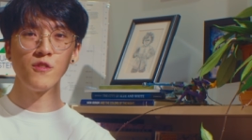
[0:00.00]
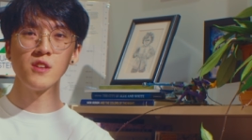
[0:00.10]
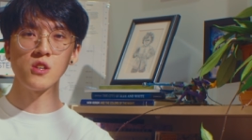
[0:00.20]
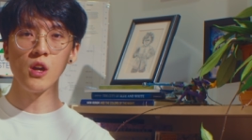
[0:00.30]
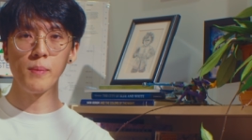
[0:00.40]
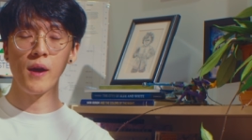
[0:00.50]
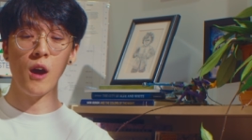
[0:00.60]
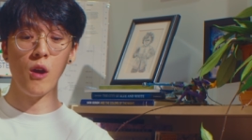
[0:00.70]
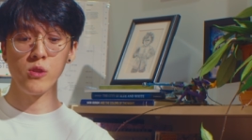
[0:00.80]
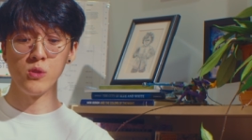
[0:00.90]
it's all about
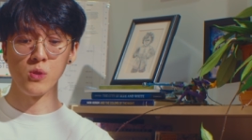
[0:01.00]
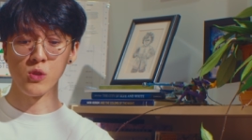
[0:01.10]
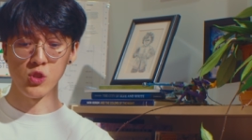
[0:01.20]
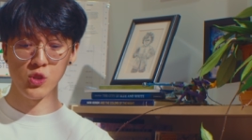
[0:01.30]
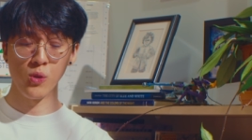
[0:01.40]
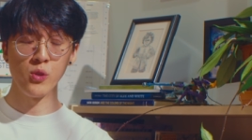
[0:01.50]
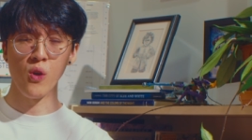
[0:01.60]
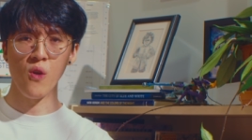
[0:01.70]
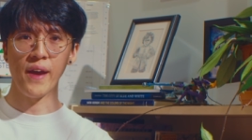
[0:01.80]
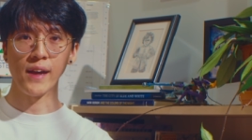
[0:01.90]
how you control your